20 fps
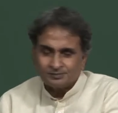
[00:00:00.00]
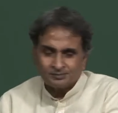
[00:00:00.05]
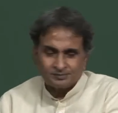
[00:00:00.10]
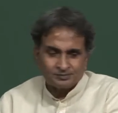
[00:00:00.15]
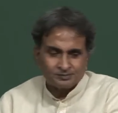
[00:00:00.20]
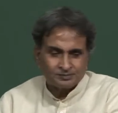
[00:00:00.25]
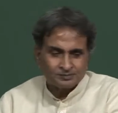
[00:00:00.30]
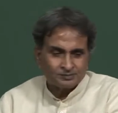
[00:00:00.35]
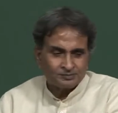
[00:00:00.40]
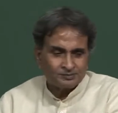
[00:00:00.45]

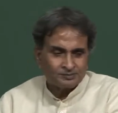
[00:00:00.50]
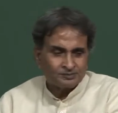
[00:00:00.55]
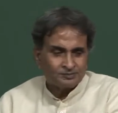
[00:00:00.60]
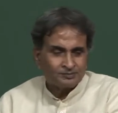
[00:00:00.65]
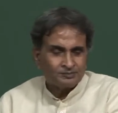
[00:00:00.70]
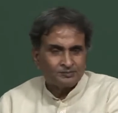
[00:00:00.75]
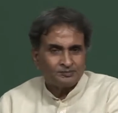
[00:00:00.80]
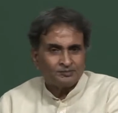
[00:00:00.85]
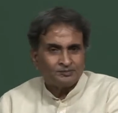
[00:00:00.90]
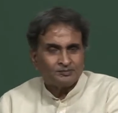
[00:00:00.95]

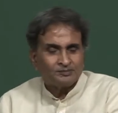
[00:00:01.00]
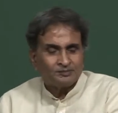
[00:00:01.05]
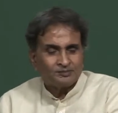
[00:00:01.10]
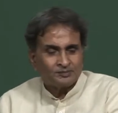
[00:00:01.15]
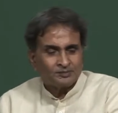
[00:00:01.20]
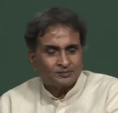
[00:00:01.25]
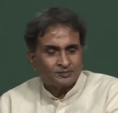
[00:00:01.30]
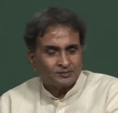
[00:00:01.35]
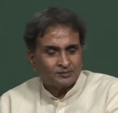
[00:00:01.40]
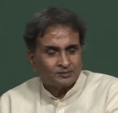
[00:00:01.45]

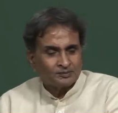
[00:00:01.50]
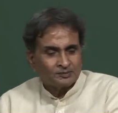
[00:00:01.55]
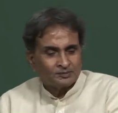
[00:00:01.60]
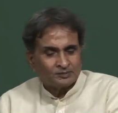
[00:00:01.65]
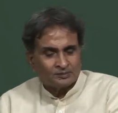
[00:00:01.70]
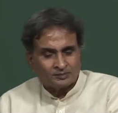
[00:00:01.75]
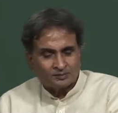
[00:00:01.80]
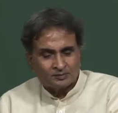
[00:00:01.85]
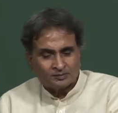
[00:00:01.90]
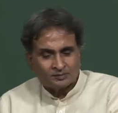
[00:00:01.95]

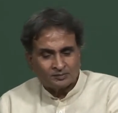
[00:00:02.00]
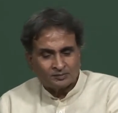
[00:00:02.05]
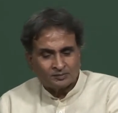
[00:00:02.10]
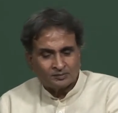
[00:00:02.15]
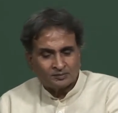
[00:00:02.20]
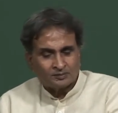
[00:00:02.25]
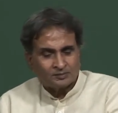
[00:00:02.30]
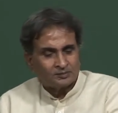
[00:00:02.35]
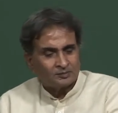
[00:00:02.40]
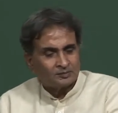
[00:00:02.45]

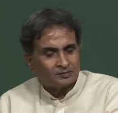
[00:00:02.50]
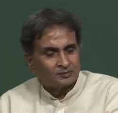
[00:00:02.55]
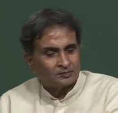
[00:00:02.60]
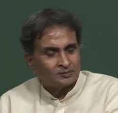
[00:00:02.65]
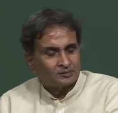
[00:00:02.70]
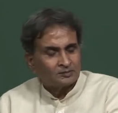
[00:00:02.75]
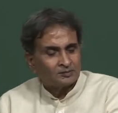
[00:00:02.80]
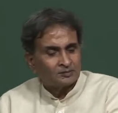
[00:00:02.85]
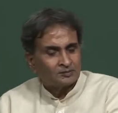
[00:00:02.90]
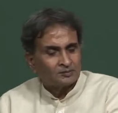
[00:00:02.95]

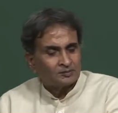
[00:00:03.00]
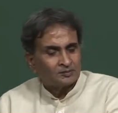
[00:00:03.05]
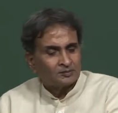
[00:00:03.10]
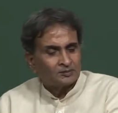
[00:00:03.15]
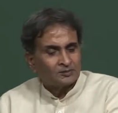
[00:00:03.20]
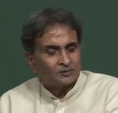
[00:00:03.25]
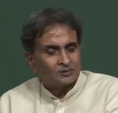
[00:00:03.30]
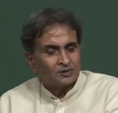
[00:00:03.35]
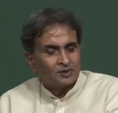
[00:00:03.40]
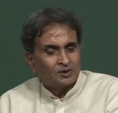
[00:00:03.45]

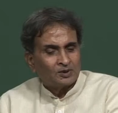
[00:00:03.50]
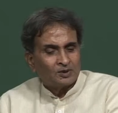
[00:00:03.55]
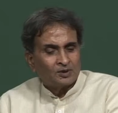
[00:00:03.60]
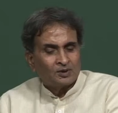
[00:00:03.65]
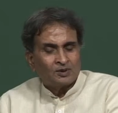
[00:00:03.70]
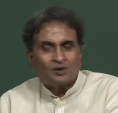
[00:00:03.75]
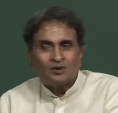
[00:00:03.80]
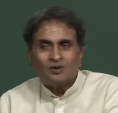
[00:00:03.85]
Nobody speaks.